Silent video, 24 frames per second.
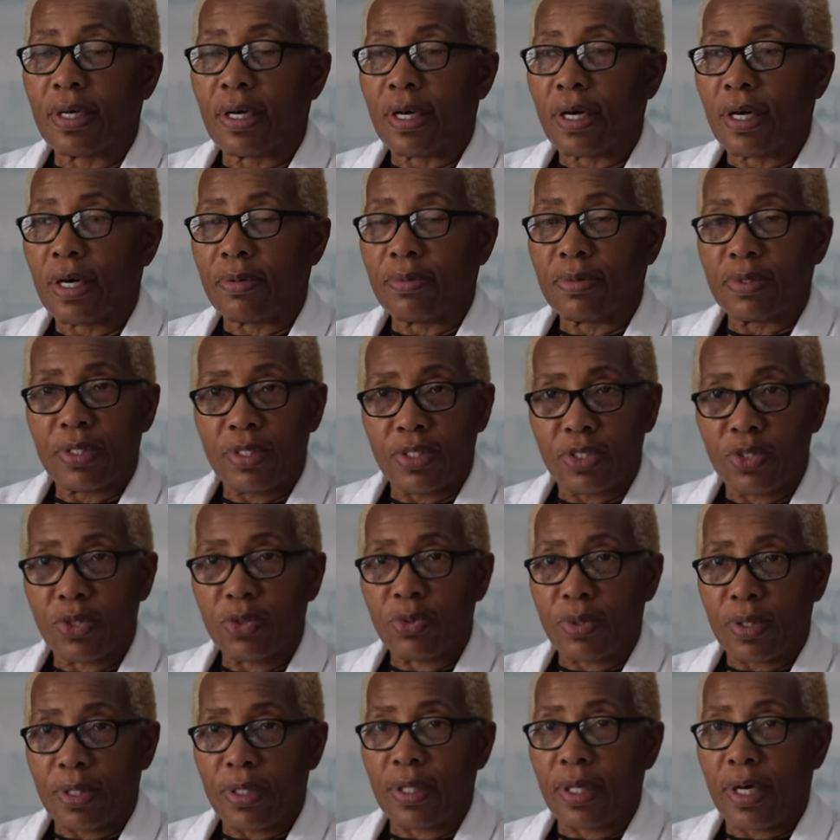and he's
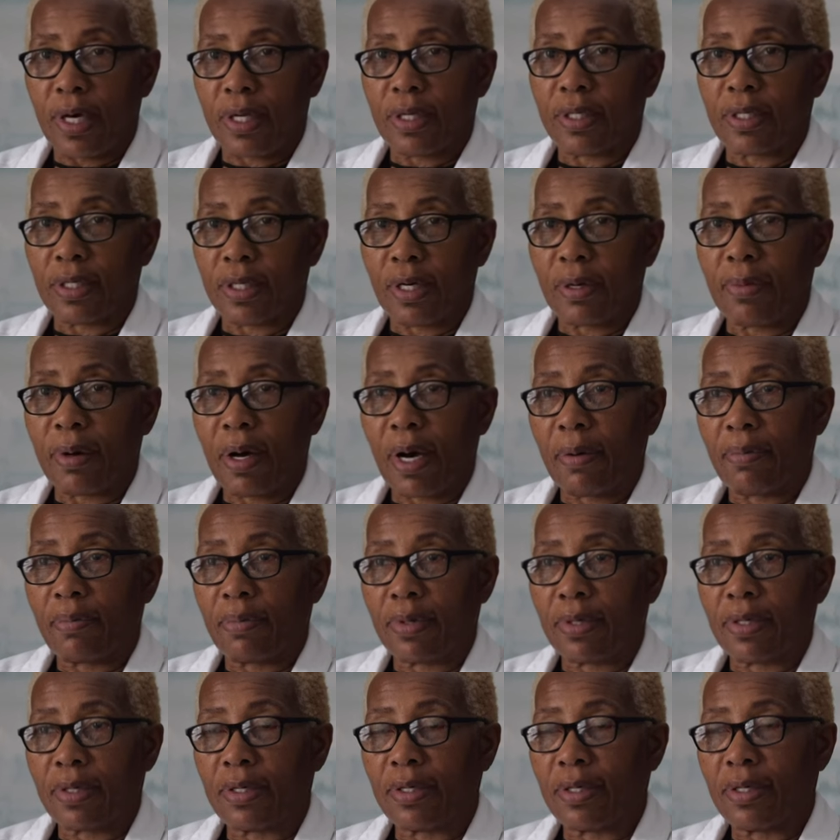doing that, and I'm
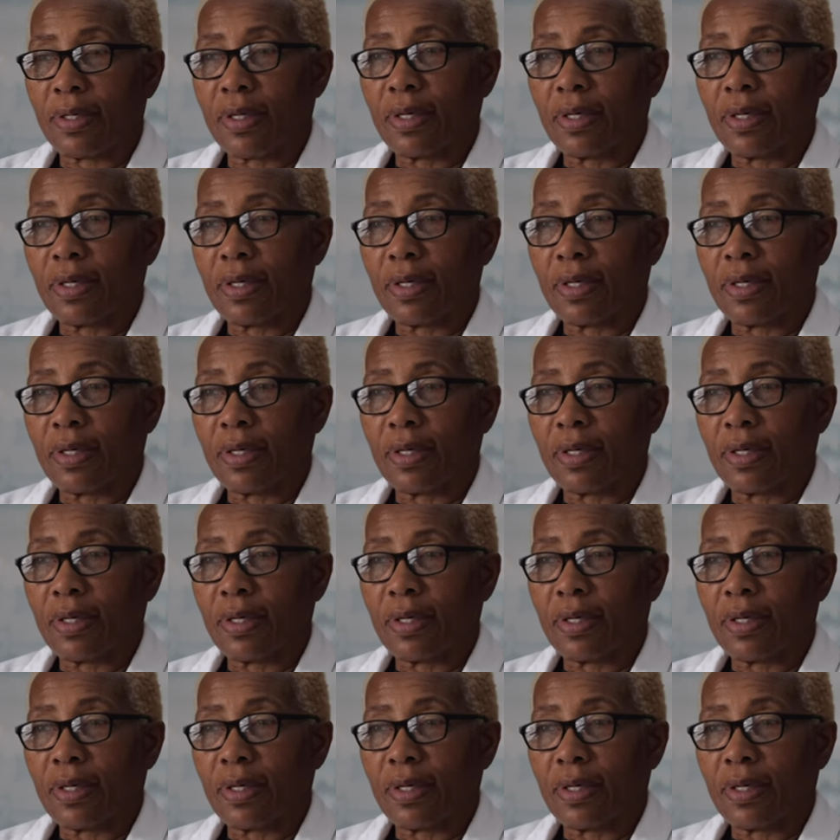happy.